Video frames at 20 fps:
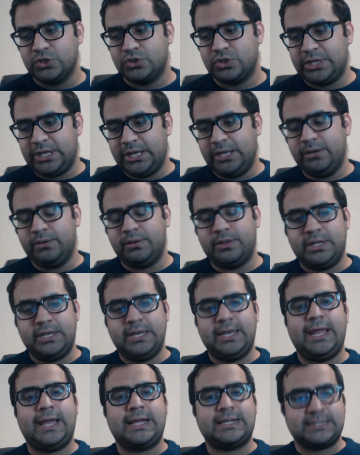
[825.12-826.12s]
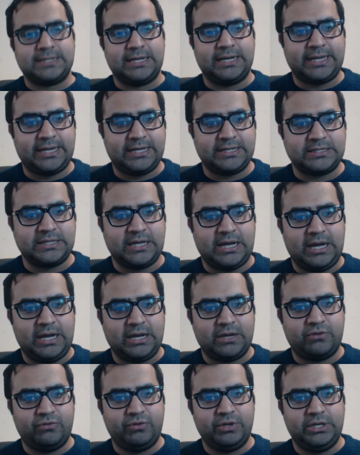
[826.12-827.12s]
So then the next, I guess,
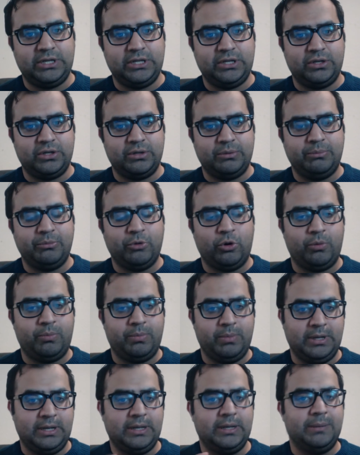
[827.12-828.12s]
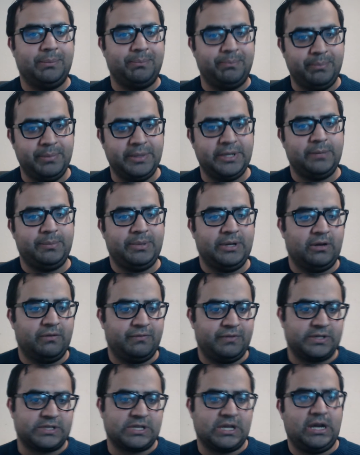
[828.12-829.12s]
arc really, or a mini bit
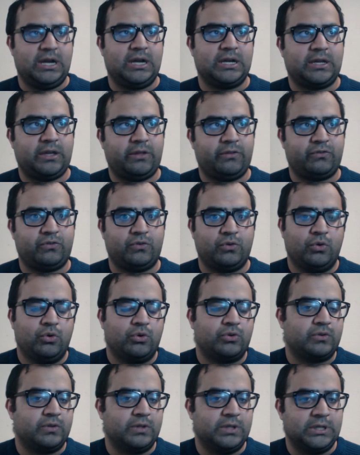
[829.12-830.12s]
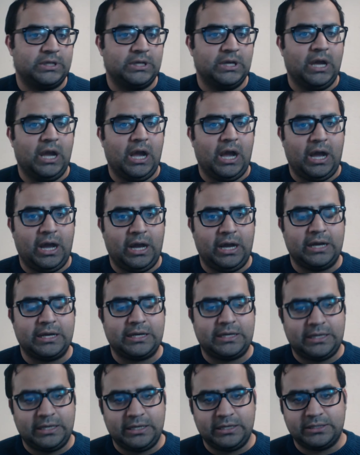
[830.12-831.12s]
of this arc, is to go to the
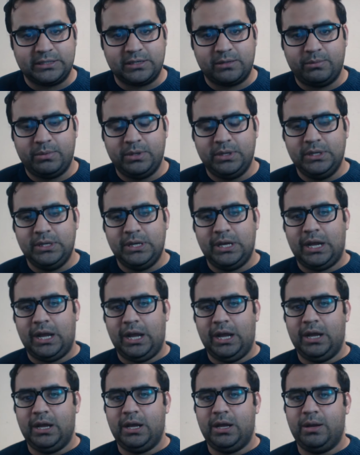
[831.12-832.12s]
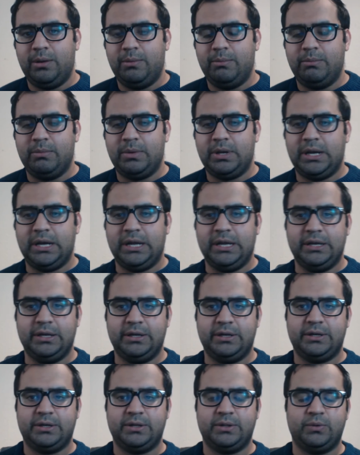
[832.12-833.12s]
Heart Kingdom,
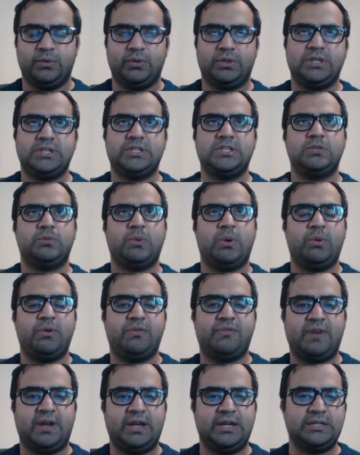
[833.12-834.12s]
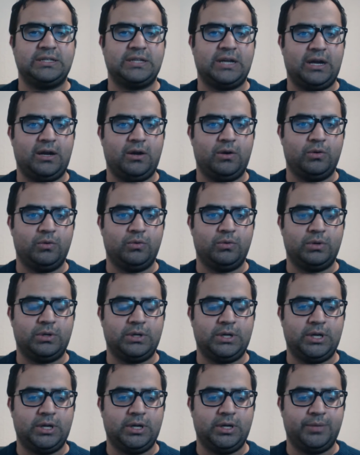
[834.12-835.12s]
and this is where we find out
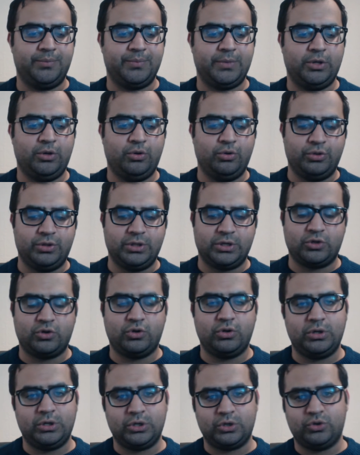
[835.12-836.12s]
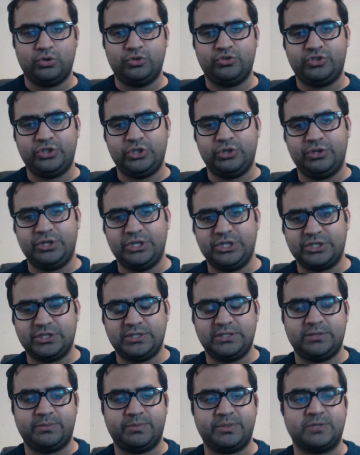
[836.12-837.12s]
another country or
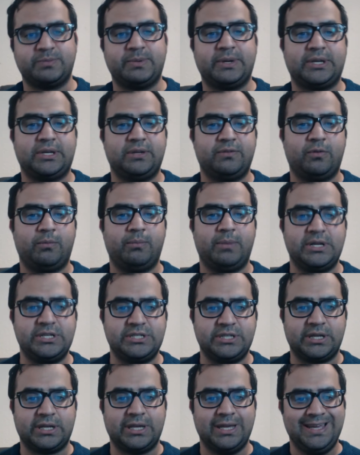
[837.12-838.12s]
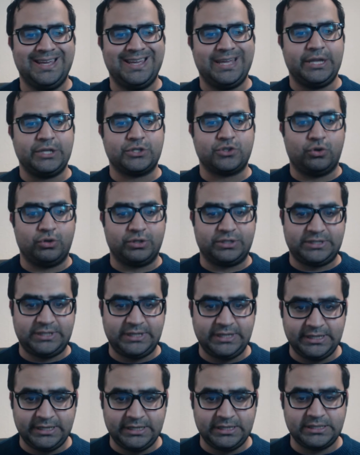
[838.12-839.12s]
nation's perspective on magic. It's all
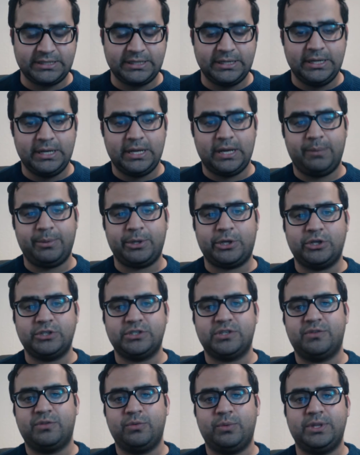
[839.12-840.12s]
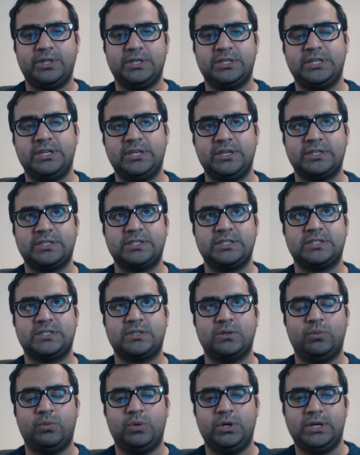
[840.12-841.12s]
tiered, and because of the way the tiering
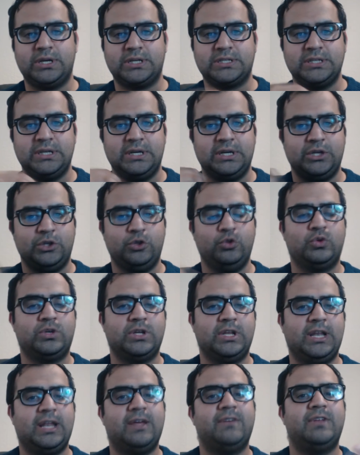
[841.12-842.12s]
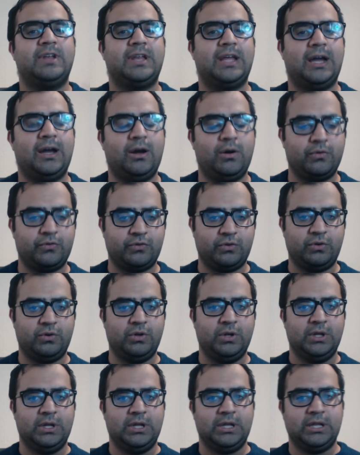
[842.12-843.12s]
system works, you can level it out.
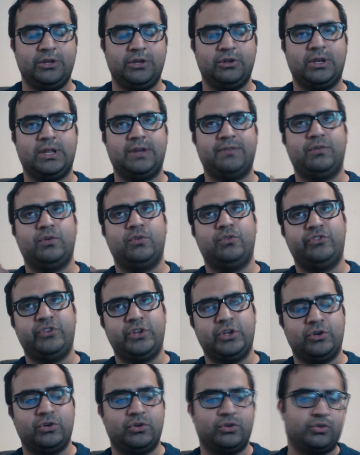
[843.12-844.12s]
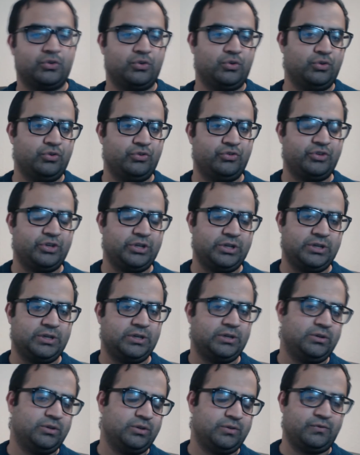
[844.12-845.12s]
So level 0 to
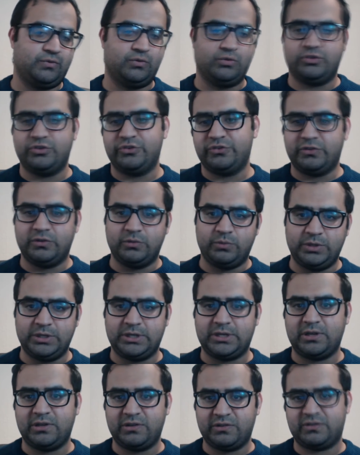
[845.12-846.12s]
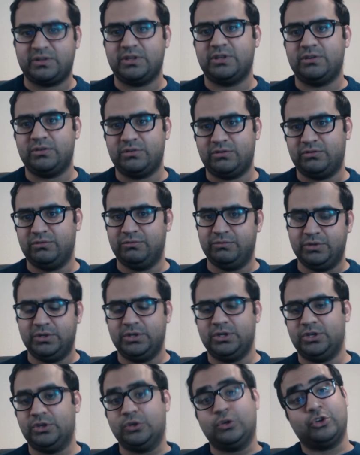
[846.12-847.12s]
100, and if 100 is the weakest, then
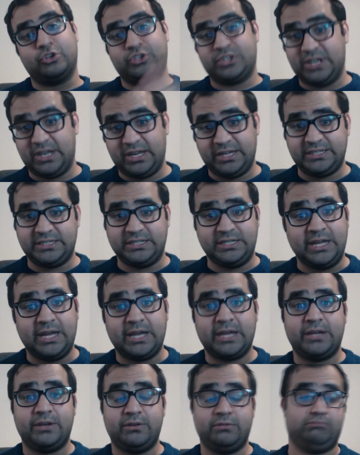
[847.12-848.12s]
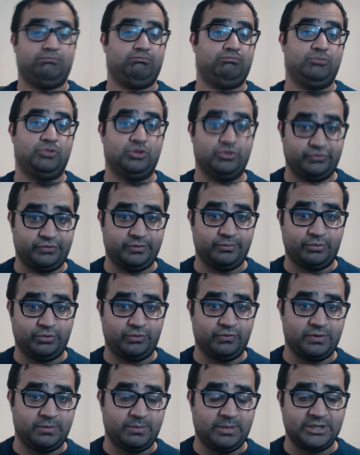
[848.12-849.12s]
you got to 89, you've
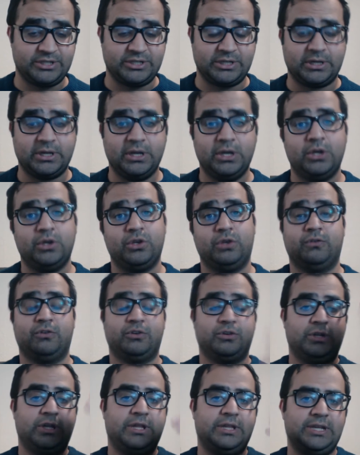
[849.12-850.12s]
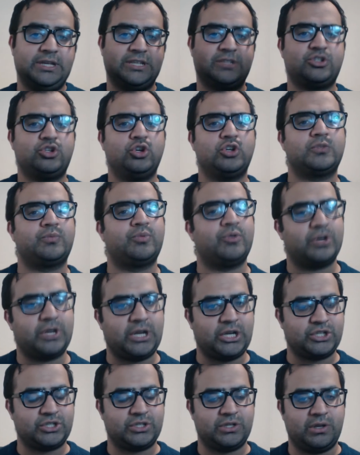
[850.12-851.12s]
improved your magic. It shows
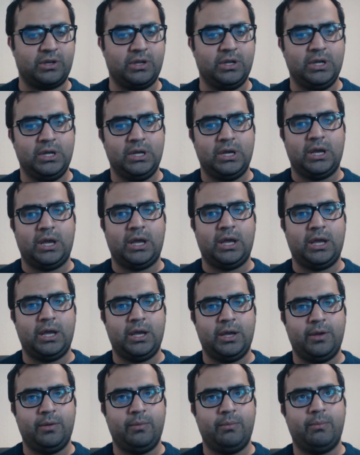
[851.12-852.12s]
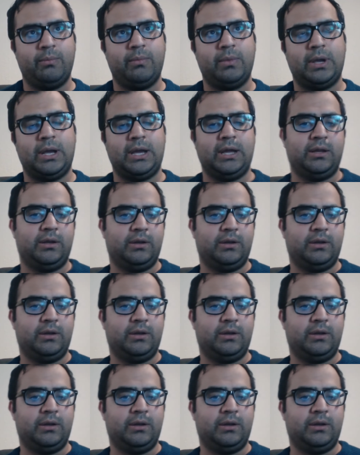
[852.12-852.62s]
progression, and